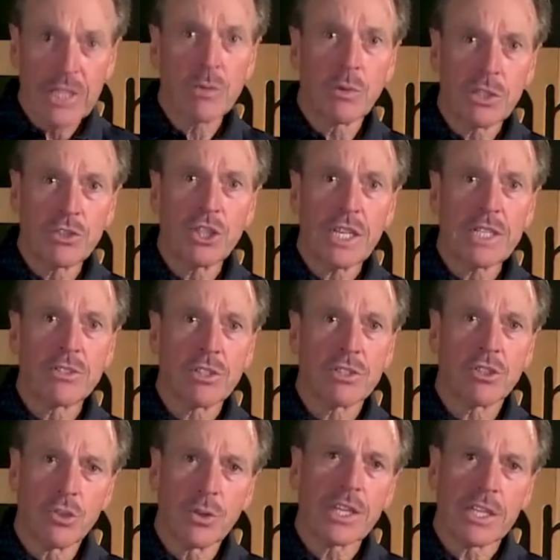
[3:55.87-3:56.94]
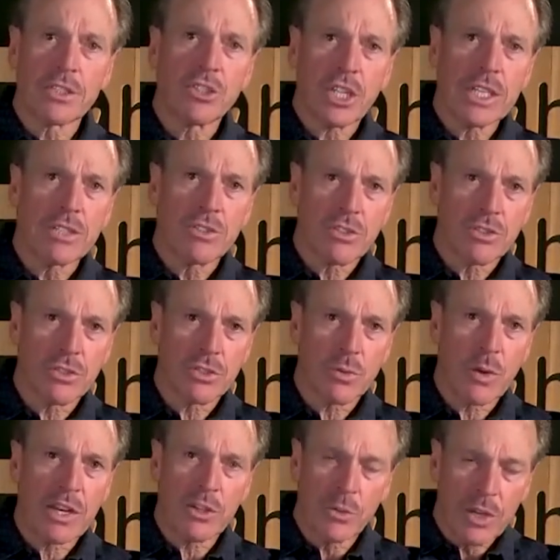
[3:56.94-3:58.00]
with Jesus, doing it Jesus'
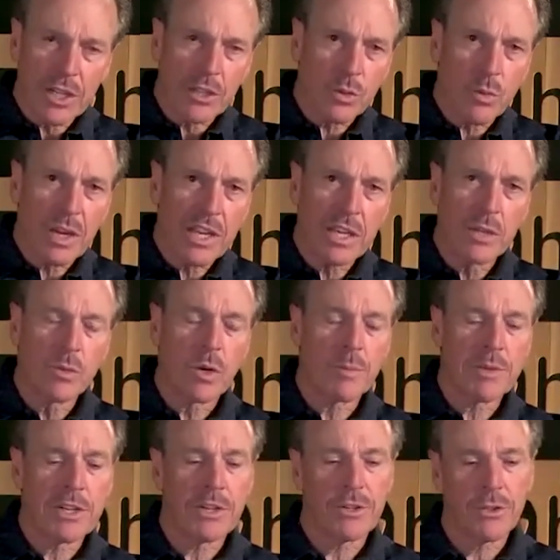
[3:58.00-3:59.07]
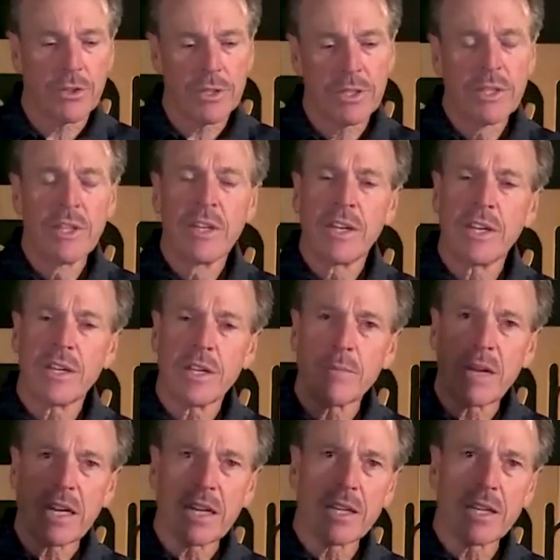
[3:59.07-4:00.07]
way, doing it the way He'd want me to do it. In Him I